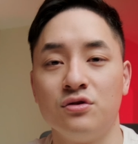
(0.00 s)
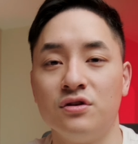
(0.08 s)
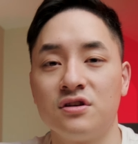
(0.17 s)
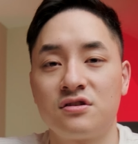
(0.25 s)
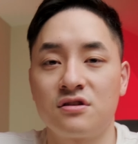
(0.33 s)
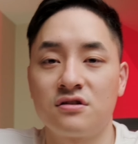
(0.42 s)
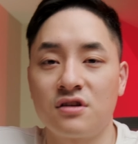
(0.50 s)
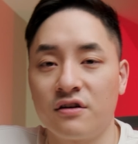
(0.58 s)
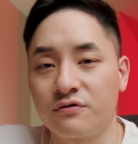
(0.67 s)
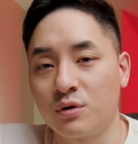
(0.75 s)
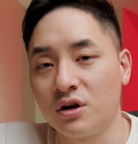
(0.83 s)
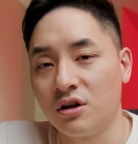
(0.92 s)
this
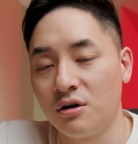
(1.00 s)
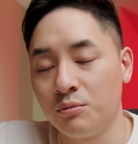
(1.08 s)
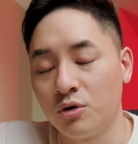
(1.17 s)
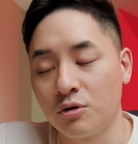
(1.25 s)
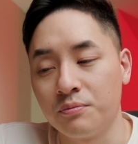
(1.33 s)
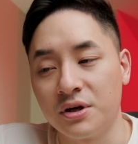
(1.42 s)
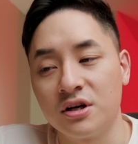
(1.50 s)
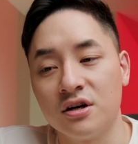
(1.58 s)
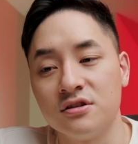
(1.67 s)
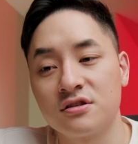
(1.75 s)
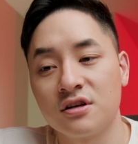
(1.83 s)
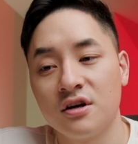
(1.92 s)
software a lot more,
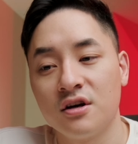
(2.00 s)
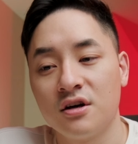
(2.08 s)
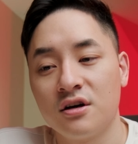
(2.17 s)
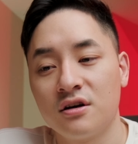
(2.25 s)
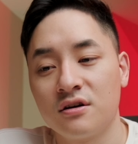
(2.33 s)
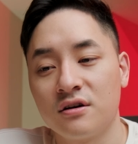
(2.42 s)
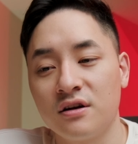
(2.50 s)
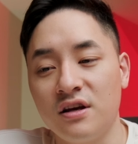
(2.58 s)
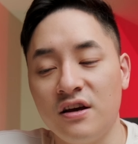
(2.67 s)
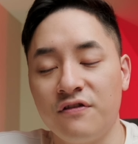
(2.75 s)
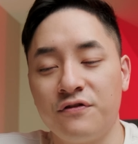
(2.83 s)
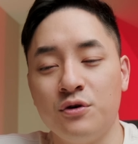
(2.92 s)
because
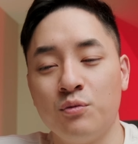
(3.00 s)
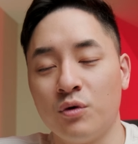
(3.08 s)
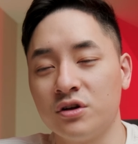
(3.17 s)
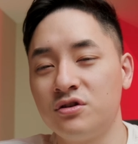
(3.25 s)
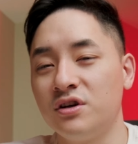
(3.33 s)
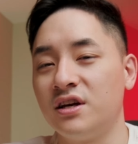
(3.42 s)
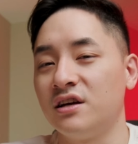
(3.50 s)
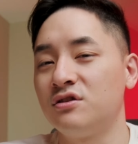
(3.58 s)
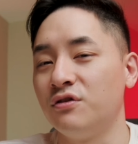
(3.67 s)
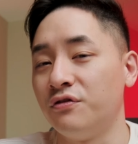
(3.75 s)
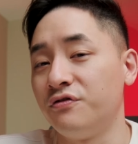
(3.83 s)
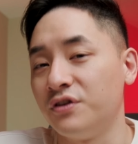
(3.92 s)
if you want to get
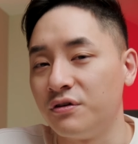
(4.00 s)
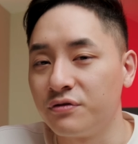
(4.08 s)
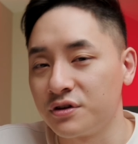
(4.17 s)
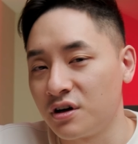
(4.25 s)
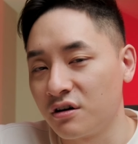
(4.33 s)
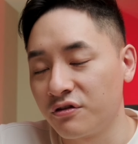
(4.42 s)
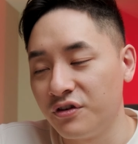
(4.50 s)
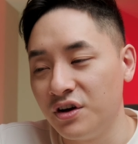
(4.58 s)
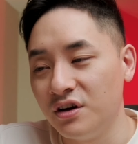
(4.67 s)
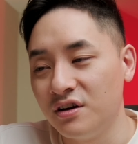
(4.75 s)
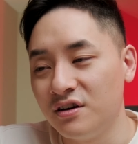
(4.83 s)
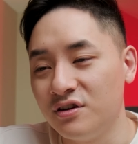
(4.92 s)
into film
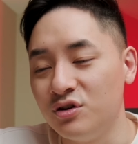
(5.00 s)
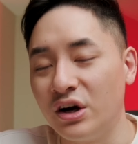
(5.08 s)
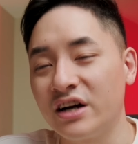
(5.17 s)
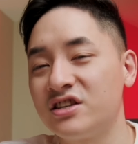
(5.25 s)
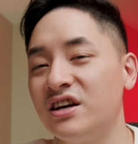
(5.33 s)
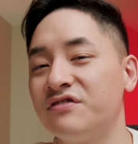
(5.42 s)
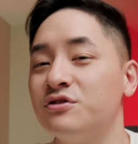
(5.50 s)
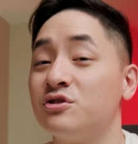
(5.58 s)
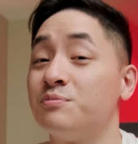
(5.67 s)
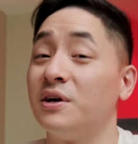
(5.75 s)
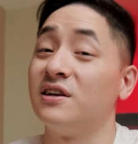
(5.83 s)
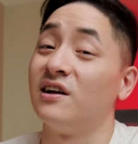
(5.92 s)
photography, you actually have to
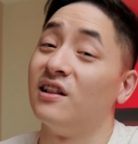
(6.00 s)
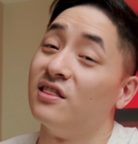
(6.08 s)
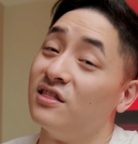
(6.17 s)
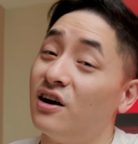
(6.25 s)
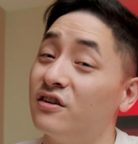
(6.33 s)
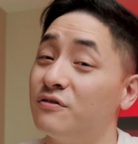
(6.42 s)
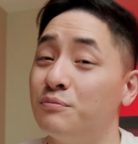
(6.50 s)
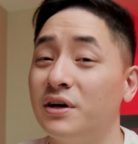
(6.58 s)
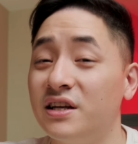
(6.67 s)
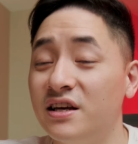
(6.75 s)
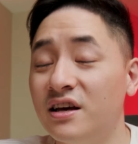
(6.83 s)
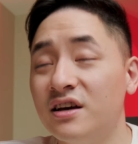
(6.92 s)
spend a lot of
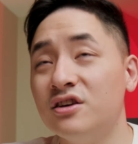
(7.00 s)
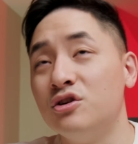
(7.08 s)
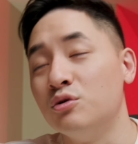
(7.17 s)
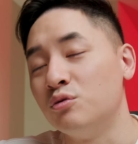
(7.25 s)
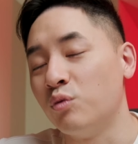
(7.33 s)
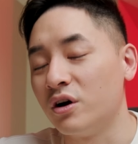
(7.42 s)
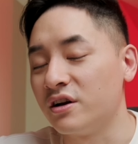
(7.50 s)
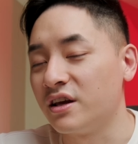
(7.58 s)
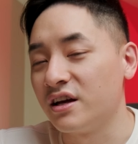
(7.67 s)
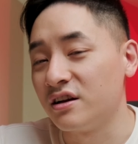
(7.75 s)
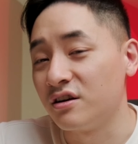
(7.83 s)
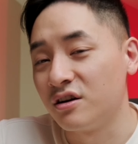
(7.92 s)
money. You'd want to
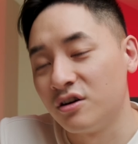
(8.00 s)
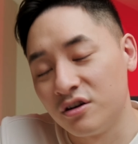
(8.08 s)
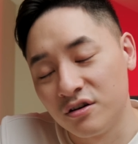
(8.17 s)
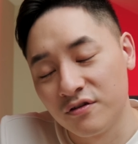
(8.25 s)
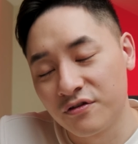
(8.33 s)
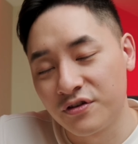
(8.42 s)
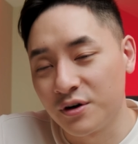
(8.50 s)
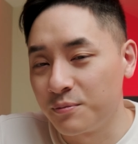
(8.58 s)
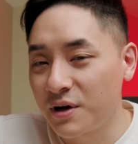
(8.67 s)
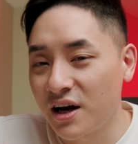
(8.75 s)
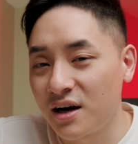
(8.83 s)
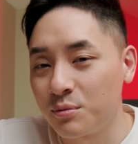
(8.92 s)
get a good film
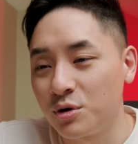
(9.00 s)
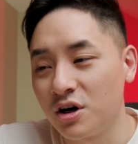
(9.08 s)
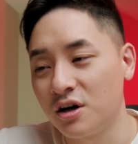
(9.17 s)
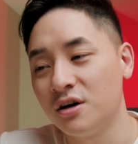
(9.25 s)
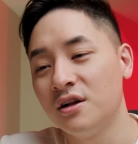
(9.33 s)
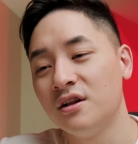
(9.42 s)
camera.